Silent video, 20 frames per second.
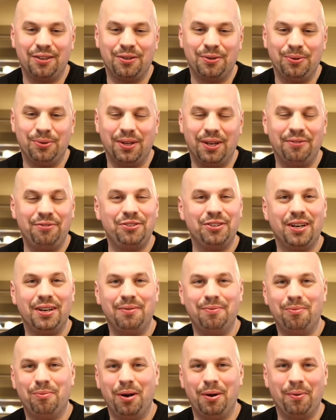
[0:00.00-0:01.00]
Cool. I've
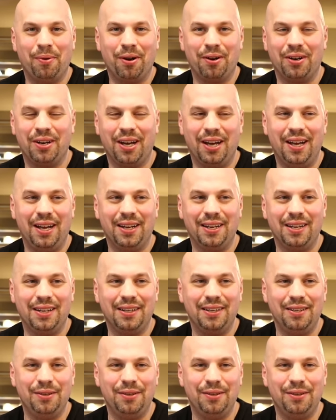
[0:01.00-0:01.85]
tried whitewater kayaking.